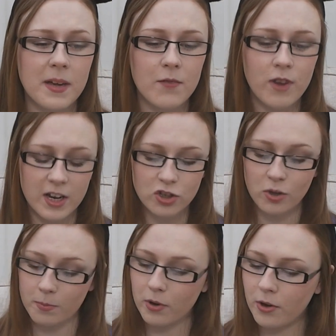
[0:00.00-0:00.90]
Me and
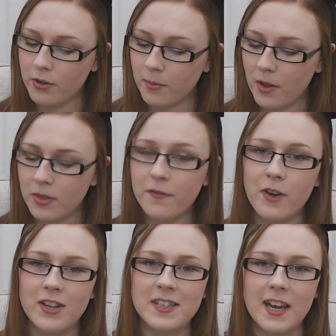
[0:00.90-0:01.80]
Rachel bought them on the
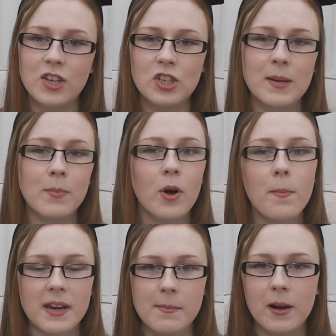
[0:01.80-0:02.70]
first day. She bought
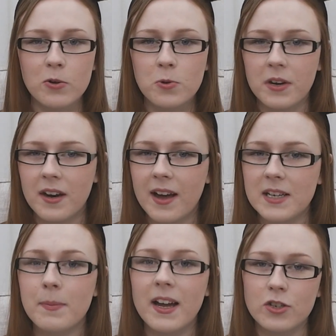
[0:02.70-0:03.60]
a Minnie Mouse one and I
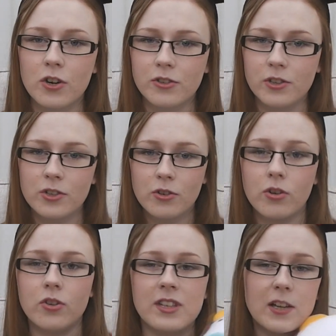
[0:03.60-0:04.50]
had to buy Donald
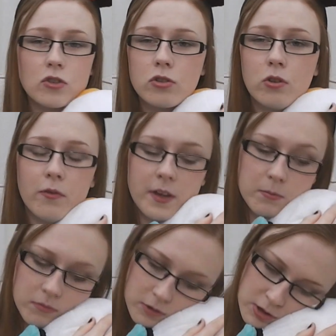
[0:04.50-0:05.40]
because I just love
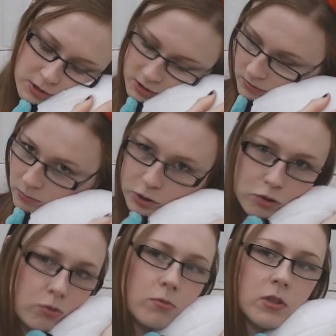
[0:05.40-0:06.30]
him.
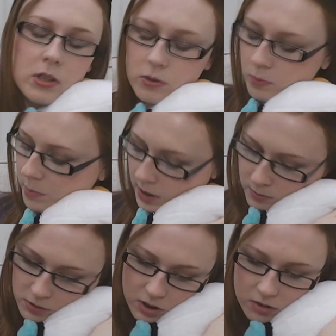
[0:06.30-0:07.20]
He's just a little
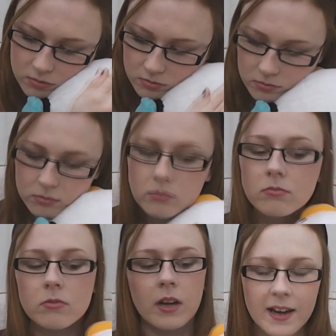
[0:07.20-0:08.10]
baby.
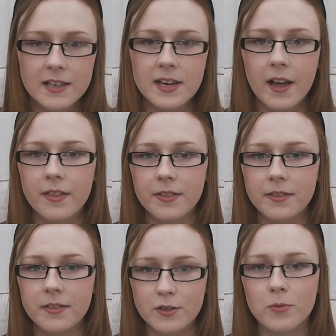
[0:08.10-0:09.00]
I can tell
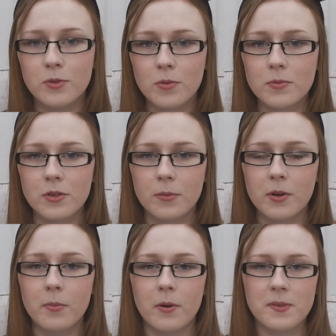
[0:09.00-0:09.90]
Tsum Tsums are going
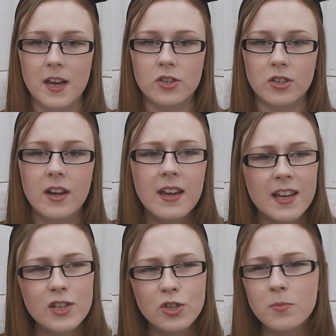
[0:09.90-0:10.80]
to become an obsession.
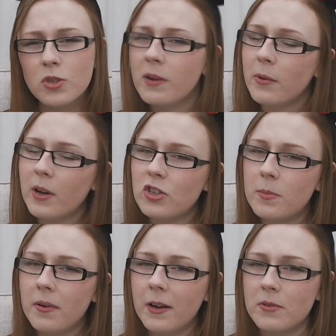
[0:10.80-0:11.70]
Is Tsum Tsum how you
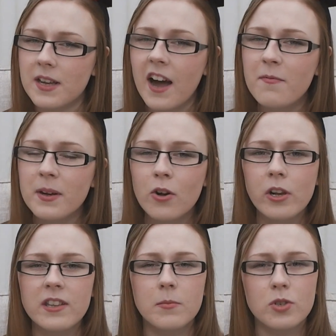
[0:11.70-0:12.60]
actually pronounce it? I've been
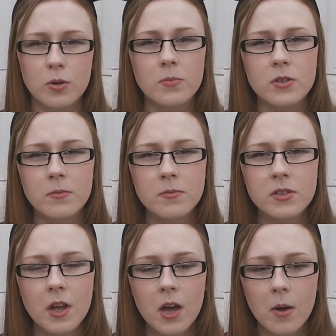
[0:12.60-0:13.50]
calling them Tsum
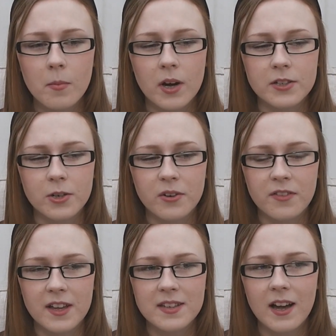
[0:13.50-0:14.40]
Tsums, but I don't know
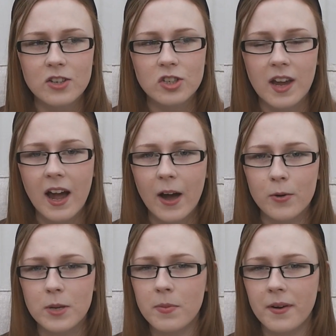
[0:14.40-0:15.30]
if that's actually
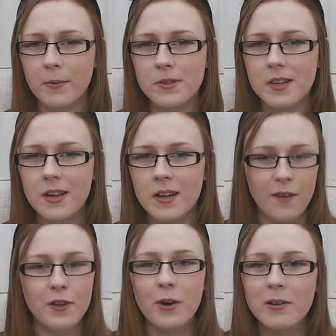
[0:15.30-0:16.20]
how you pronounce it.
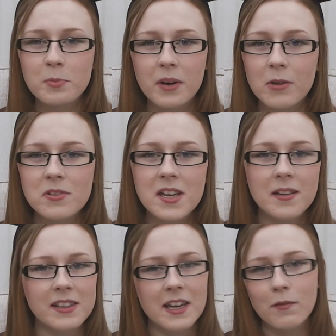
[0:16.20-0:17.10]
If you know how to pronounce
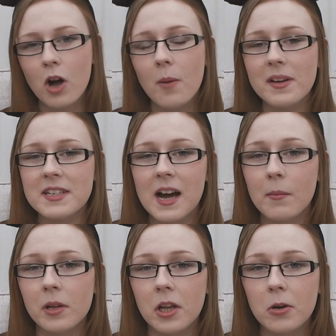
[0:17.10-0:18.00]
it, leave a comment
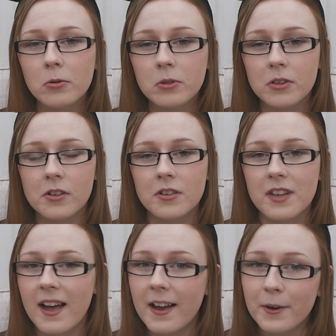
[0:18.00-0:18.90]
down below,
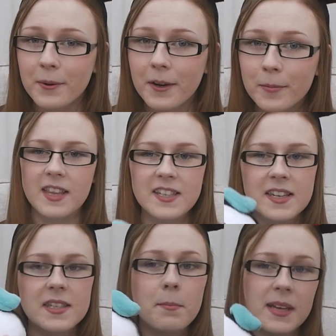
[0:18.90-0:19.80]
because I don't know. This
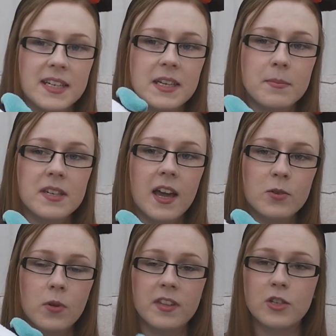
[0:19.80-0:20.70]
is the medium
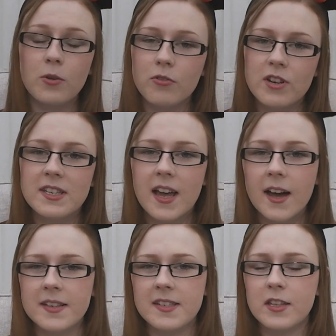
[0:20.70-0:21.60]
size one. They do 3
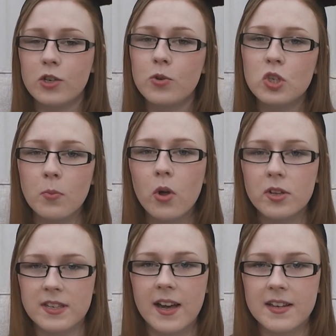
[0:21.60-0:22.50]
sizes. They do
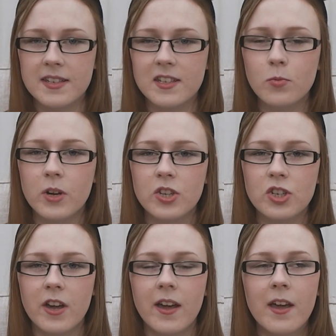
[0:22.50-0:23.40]
small sizes,
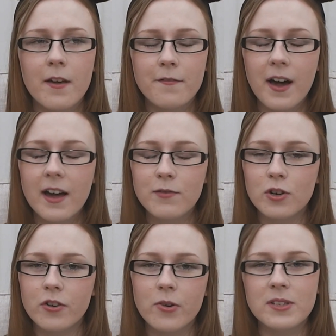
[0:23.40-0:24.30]
which are
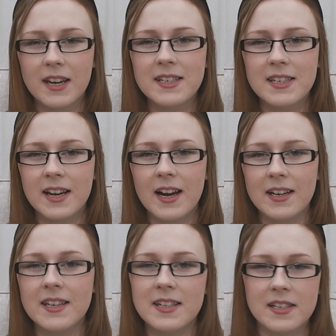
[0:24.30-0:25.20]

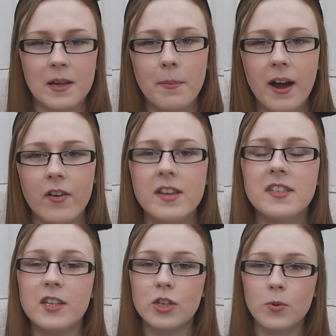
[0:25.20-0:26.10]
€5.99 in Disneyland
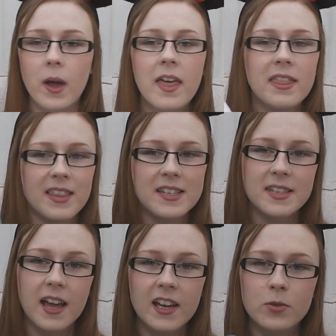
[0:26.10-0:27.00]
Paris. They do this
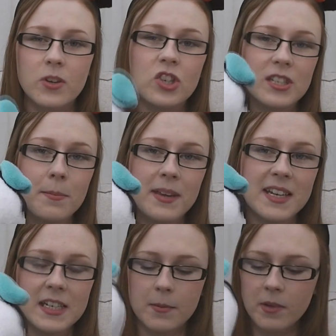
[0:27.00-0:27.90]
size, which is the
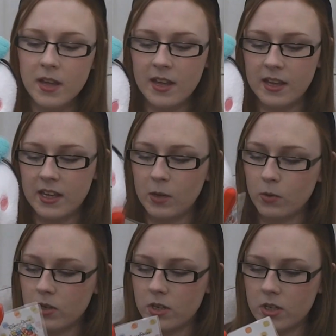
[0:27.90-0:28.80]
medium. He
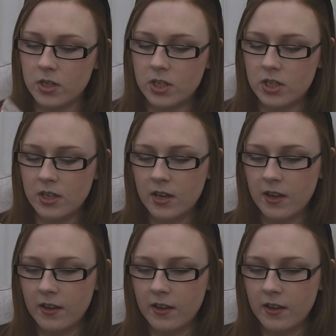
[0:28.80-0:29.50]
was